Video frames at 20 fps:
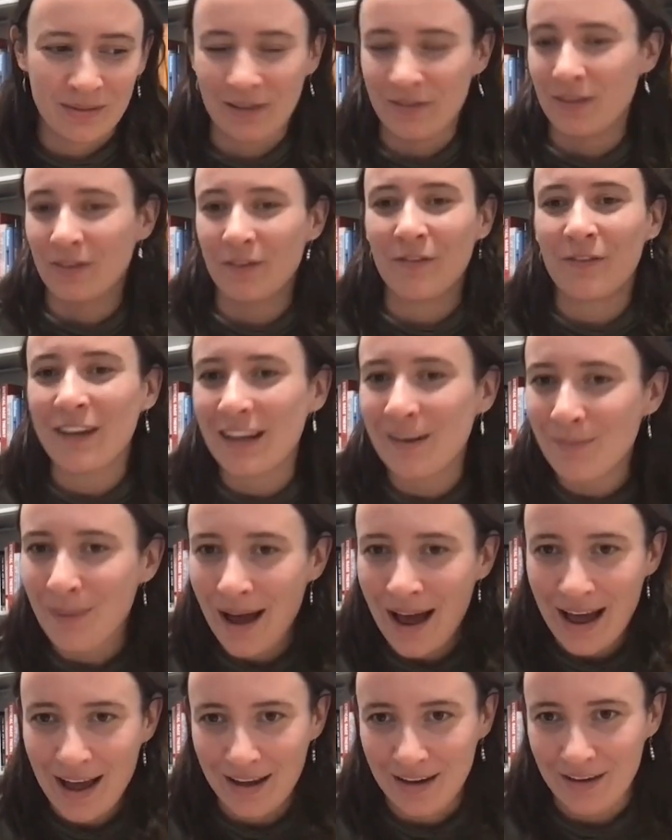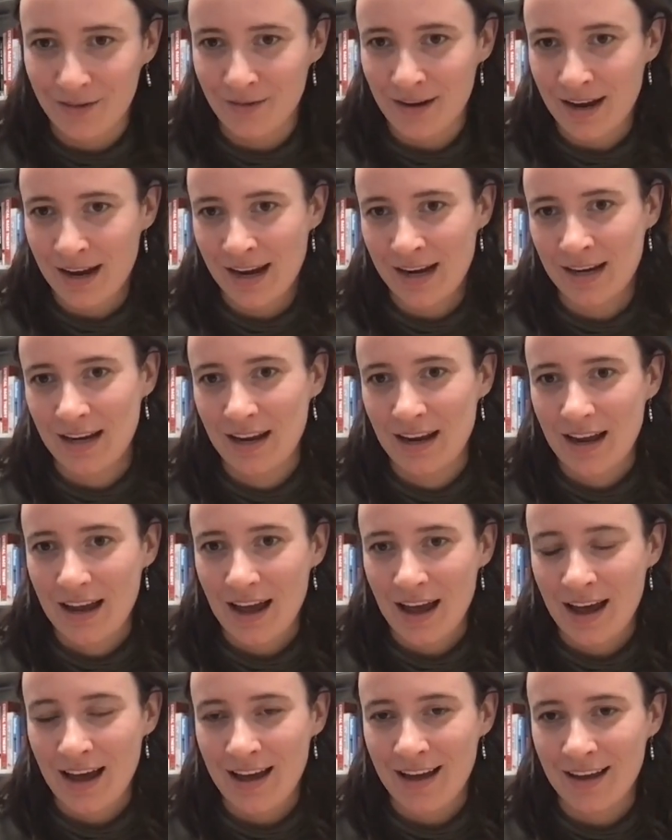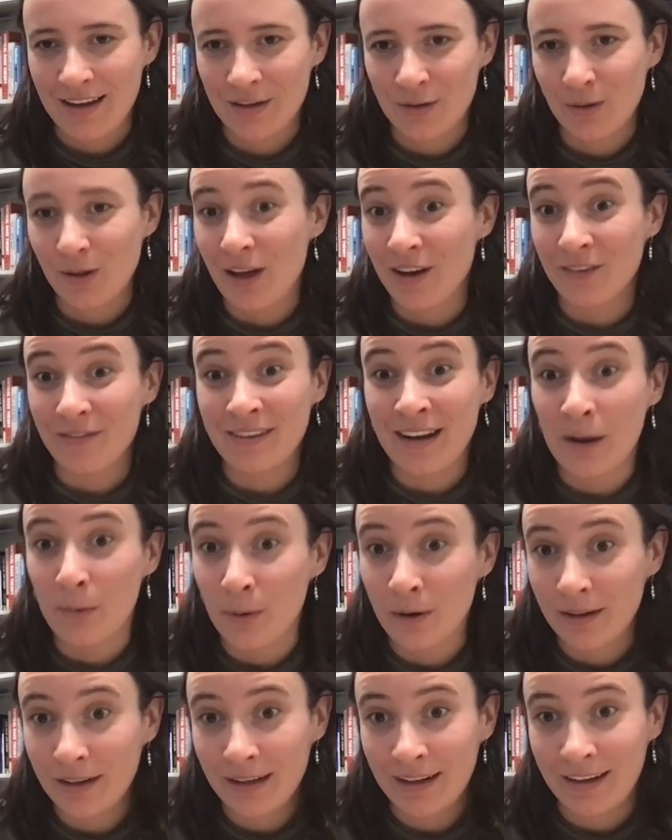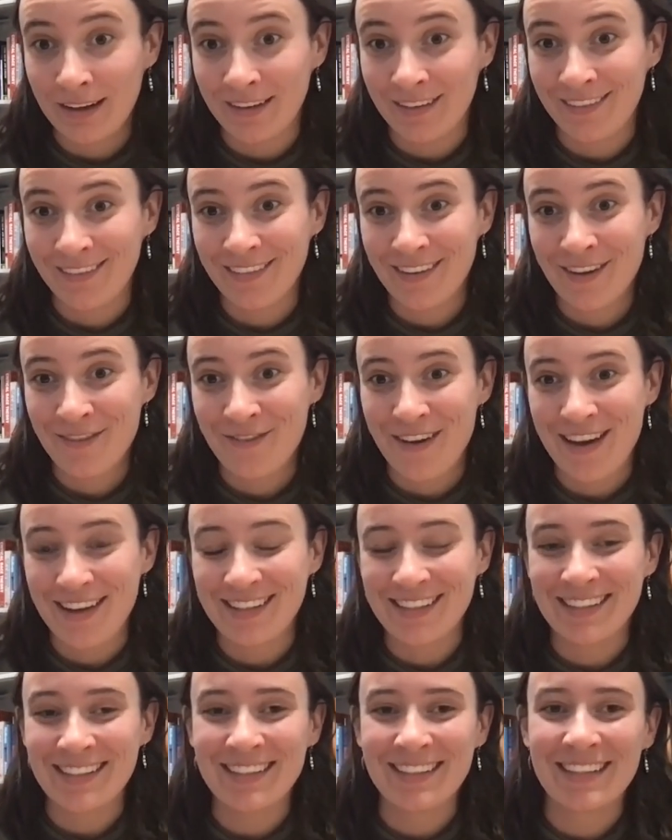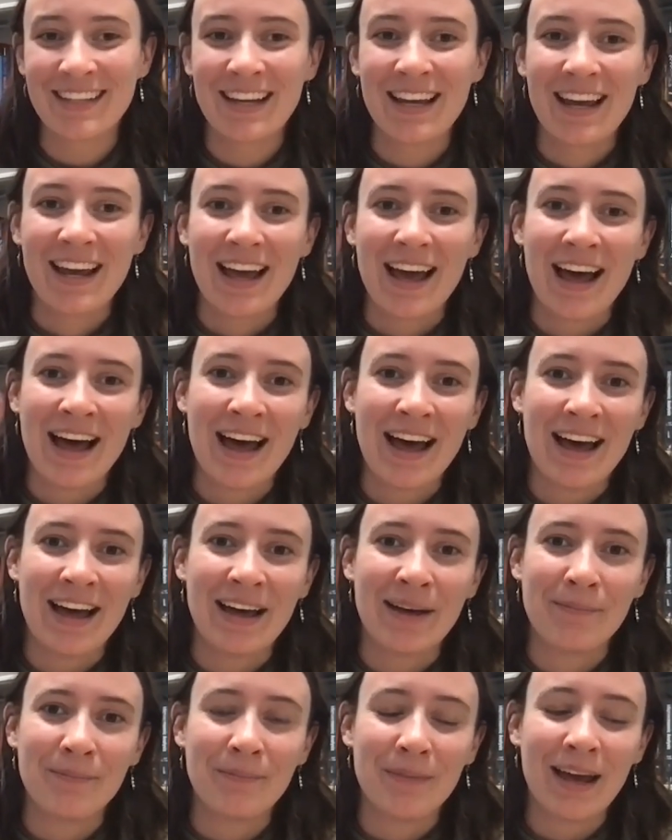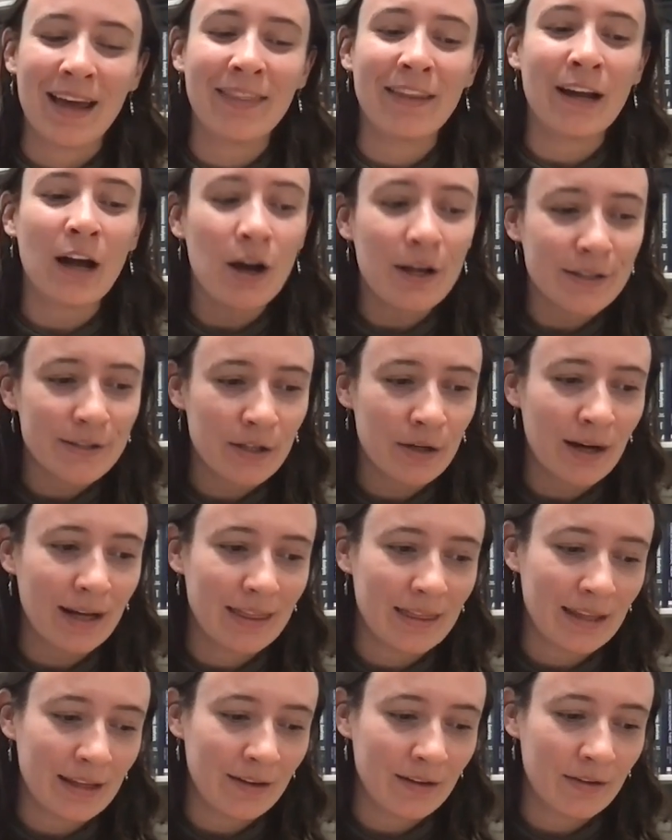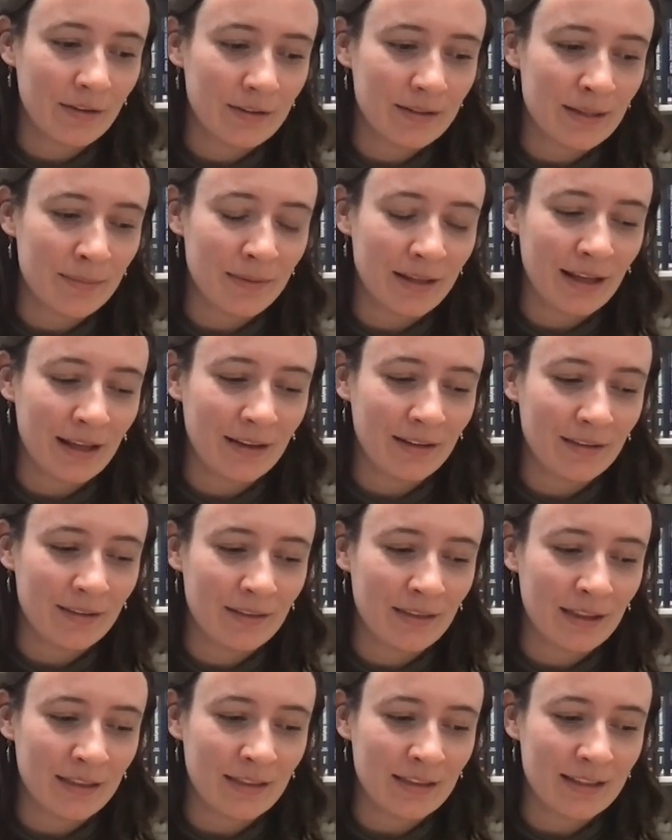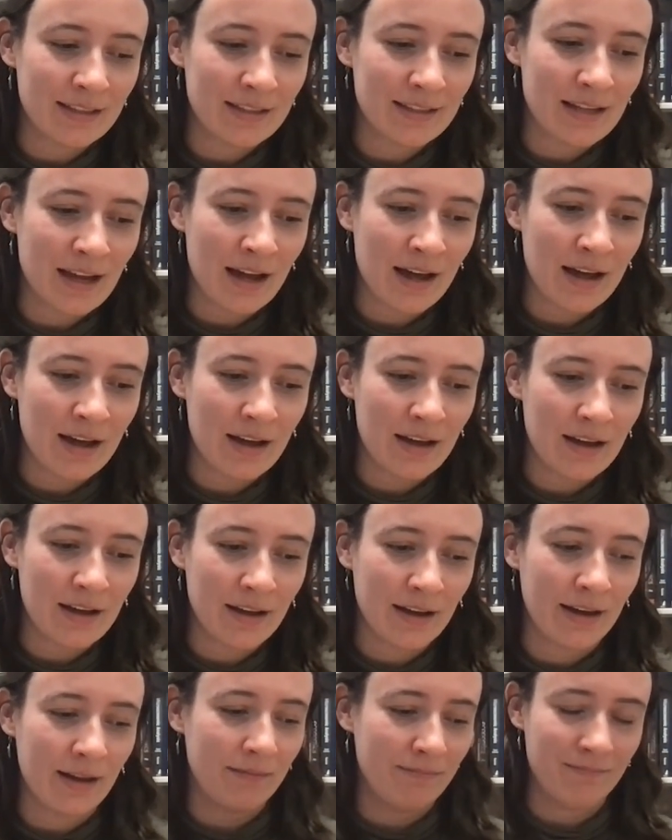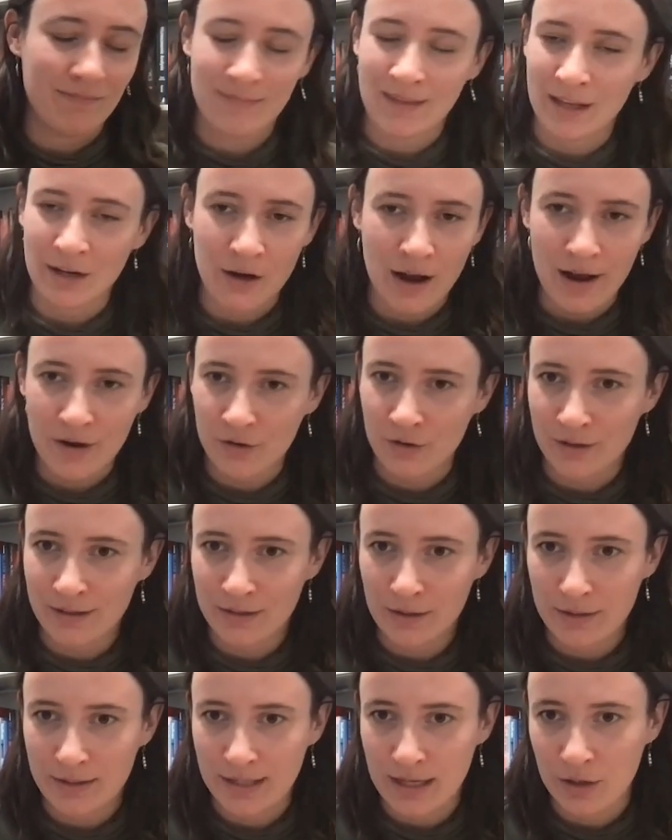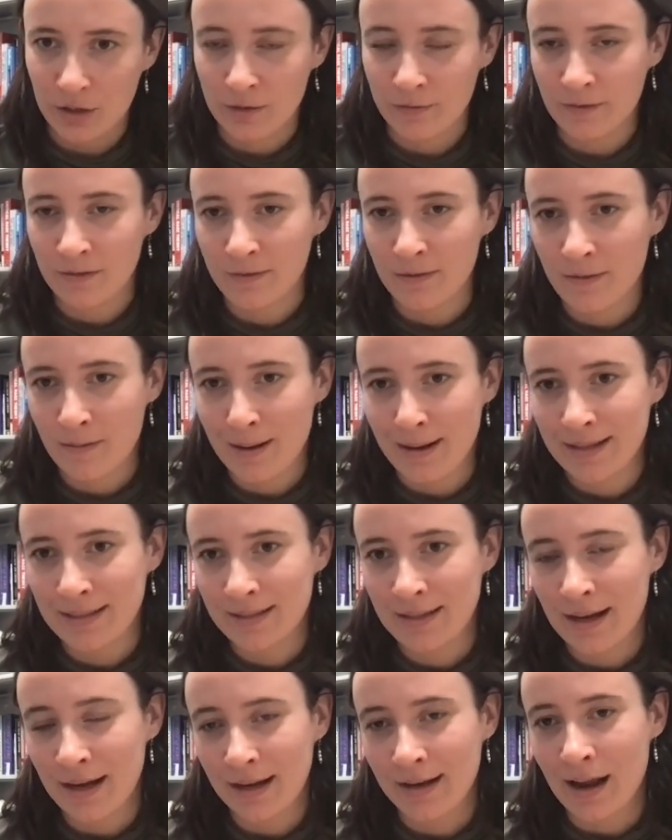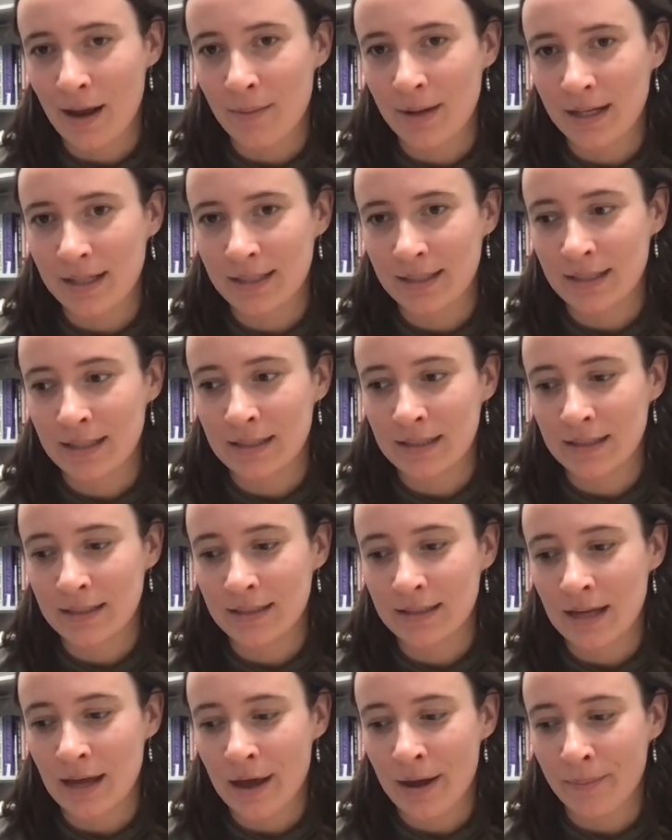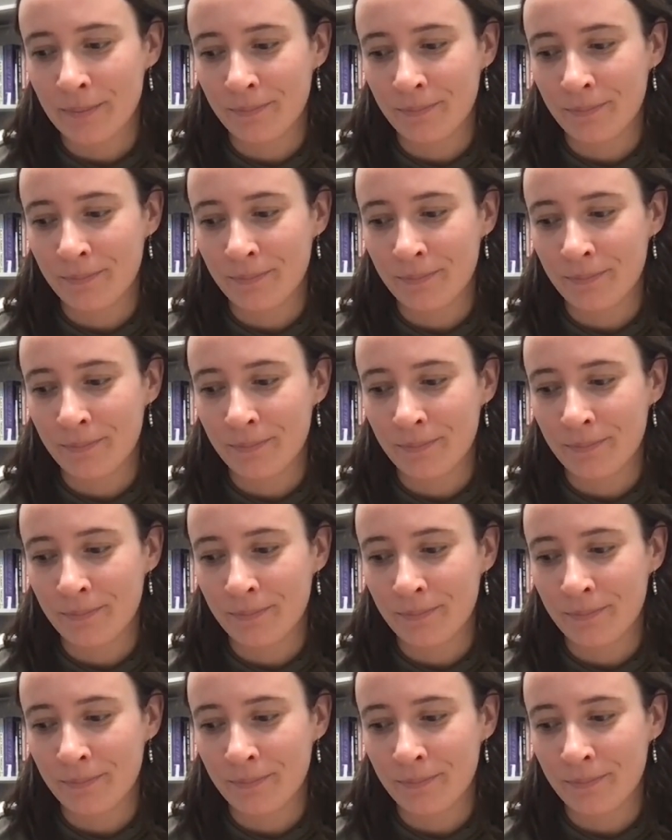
given feedback, right, do a lot of networking events. And they also, I think, something that this the International Association for Feminist Economics is